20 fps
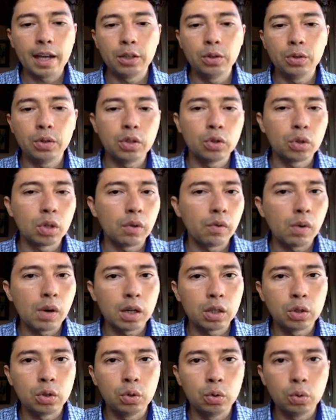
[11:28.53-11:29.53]
use this software
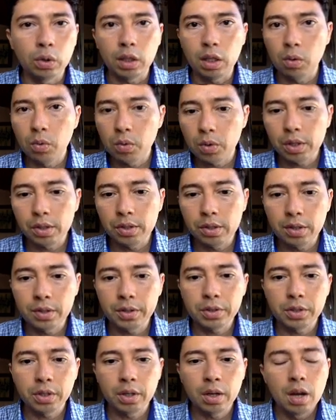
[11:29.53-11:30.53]
to do keyword
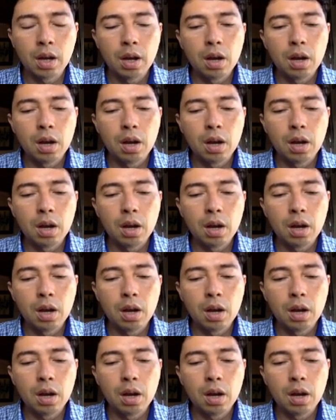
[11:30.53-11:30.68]
research